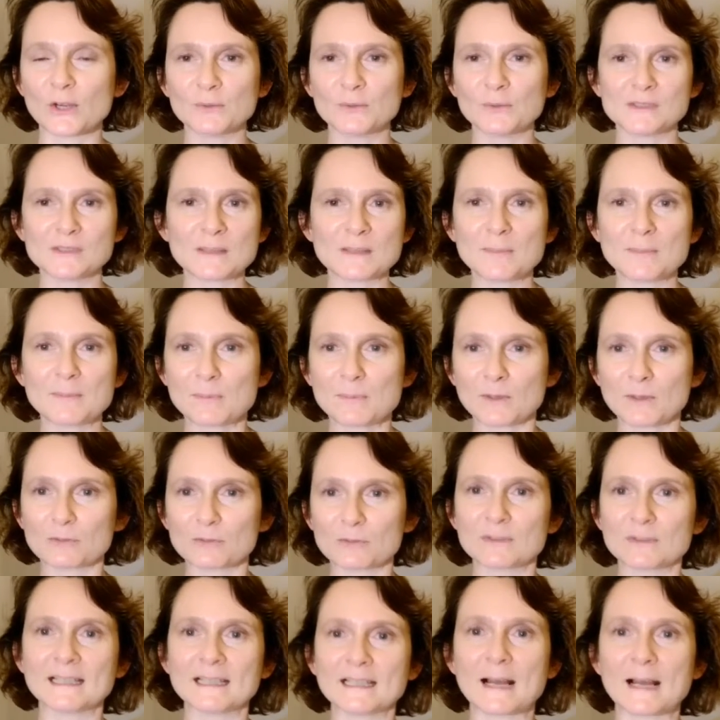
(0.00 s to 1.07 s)
Some people are
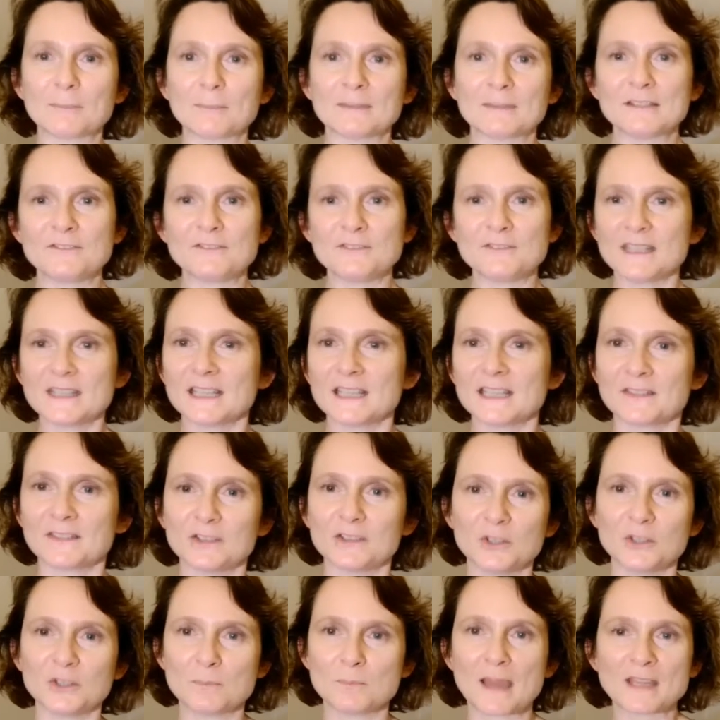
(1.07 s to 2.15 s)
really uplifting and
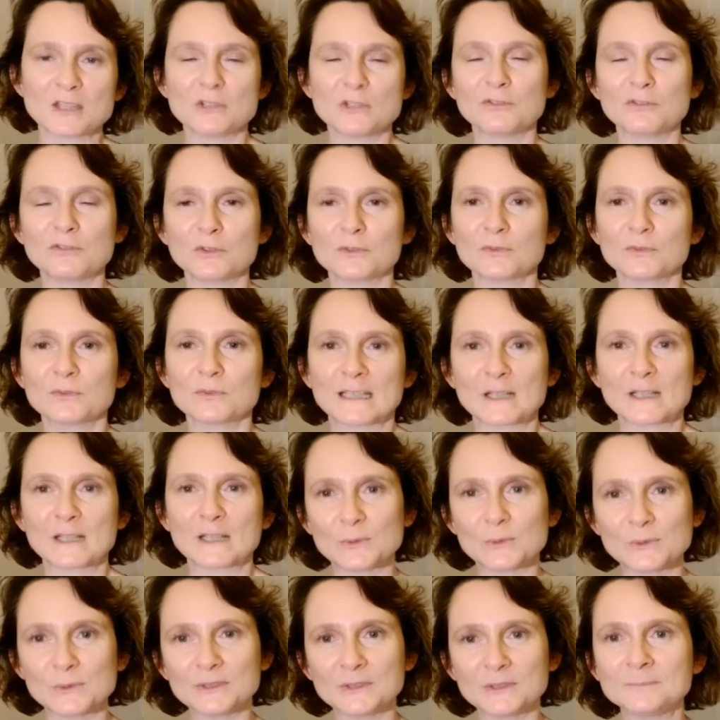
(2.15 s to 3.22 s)
it makes you feel really
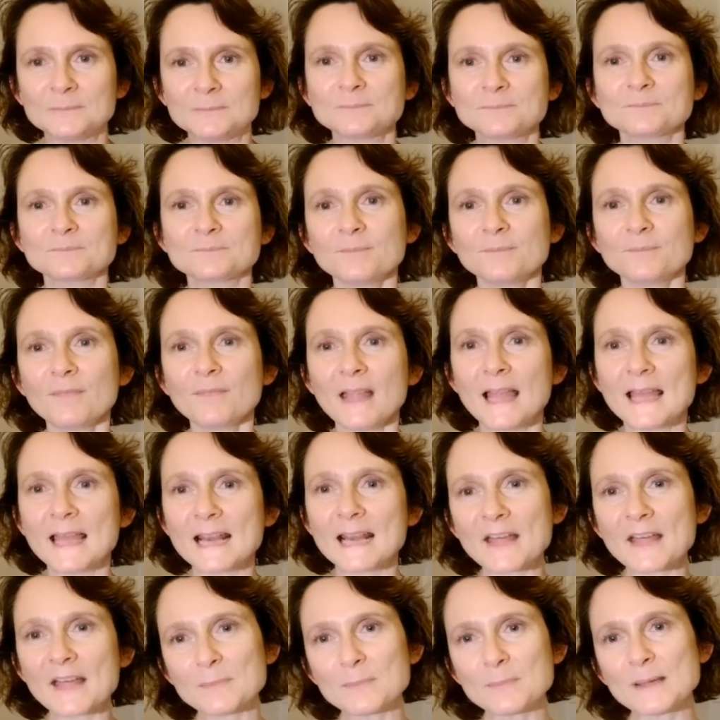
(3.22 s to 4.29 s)
good. And
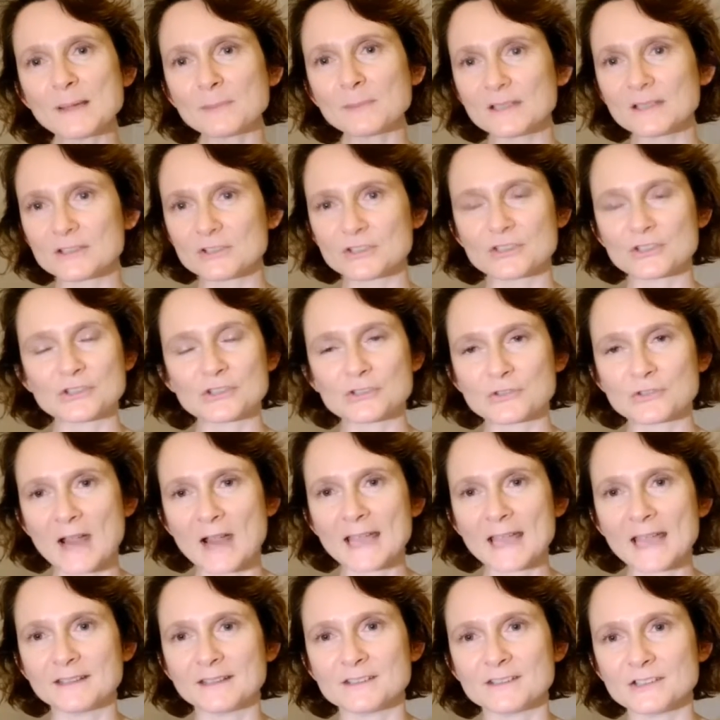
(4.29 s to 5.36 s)
other people are just
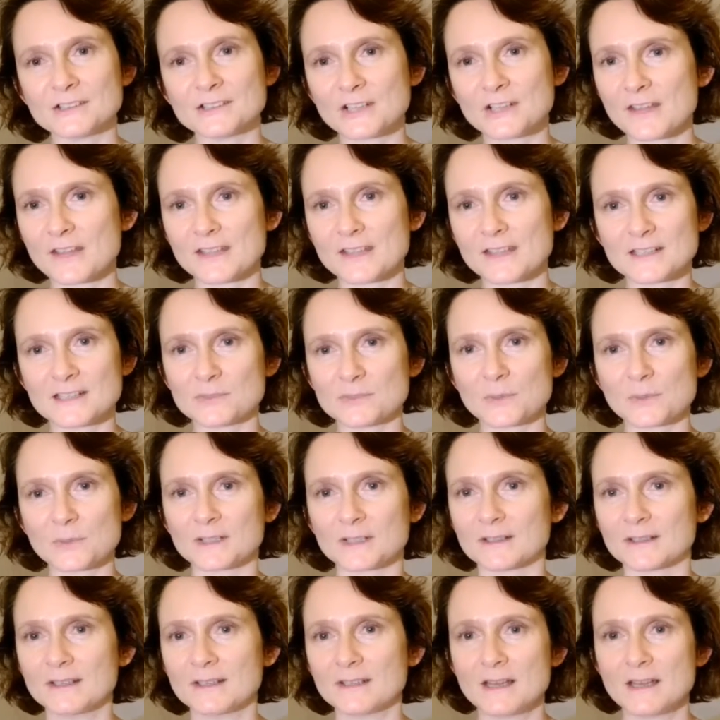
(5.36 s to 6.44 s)
drainers, they just want
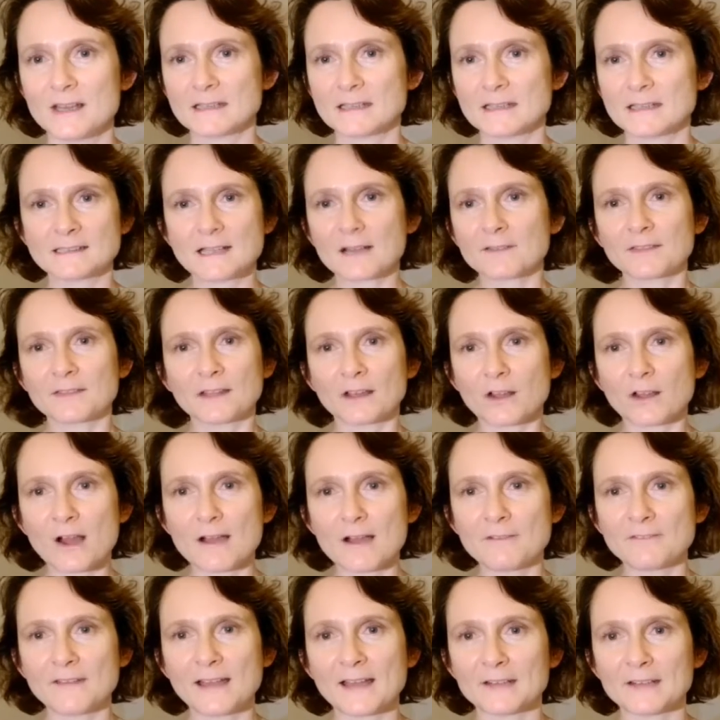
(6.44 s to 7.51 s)
to suck the
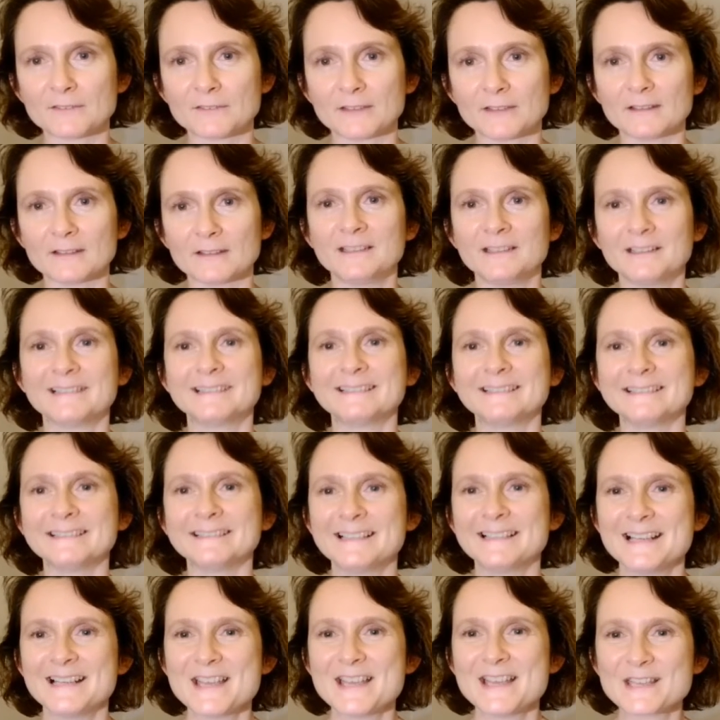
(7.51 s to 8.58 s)
life out of you.
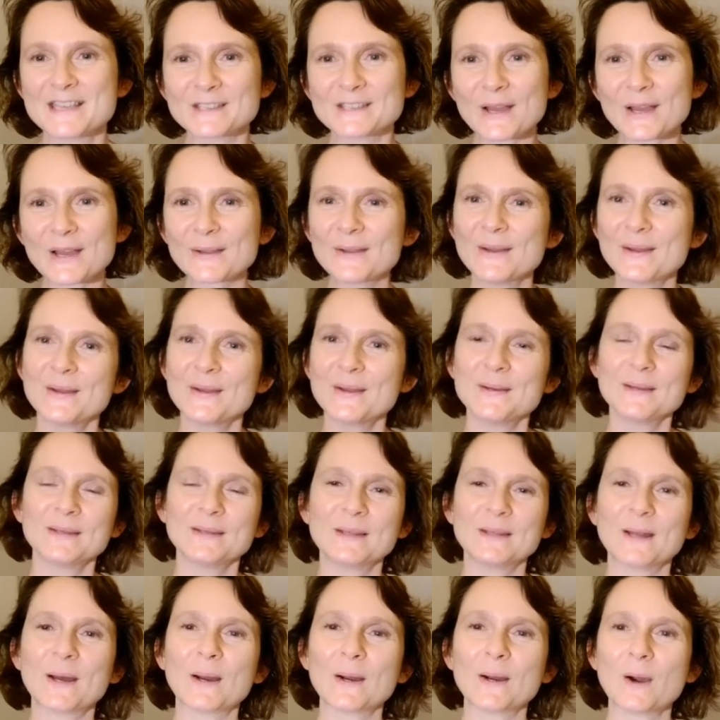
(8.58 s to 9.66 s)
So,
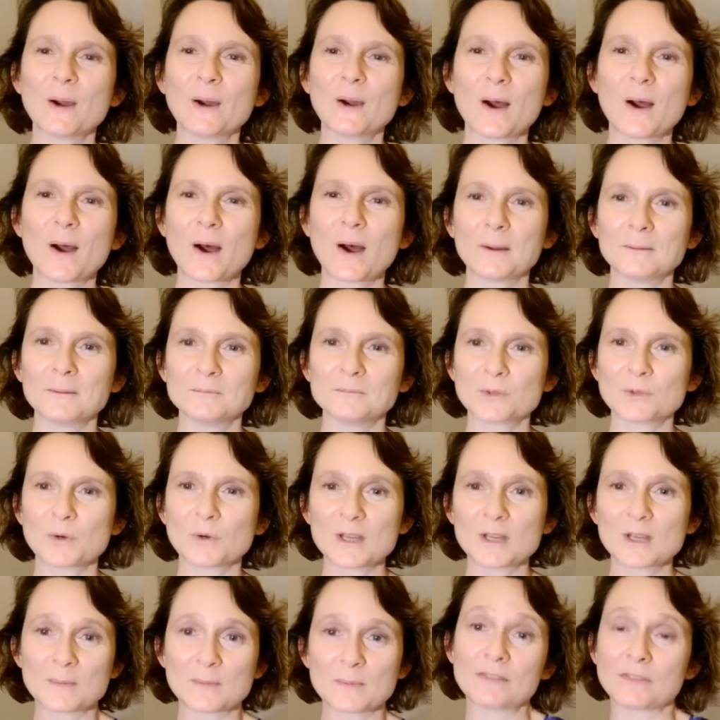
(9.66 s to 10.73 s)
I'm
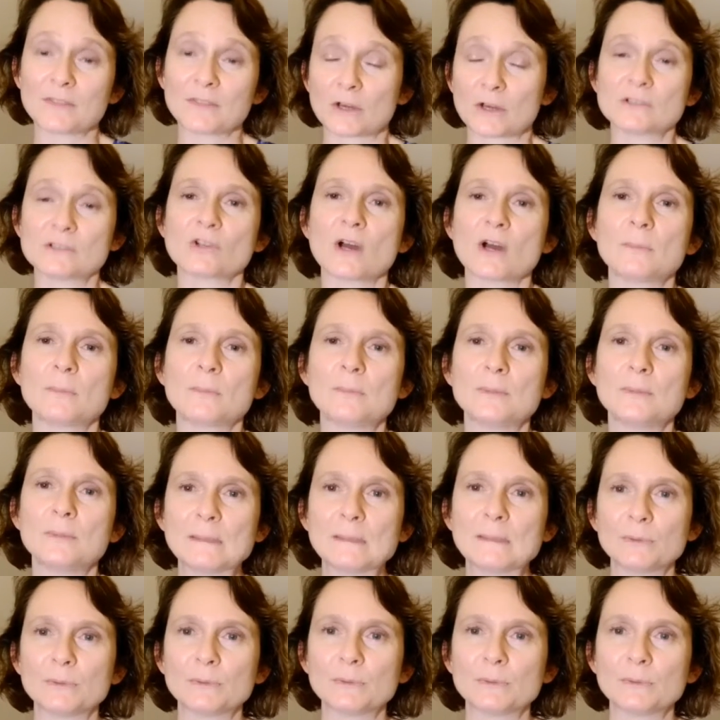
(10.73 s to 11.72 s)
talking about those type of people.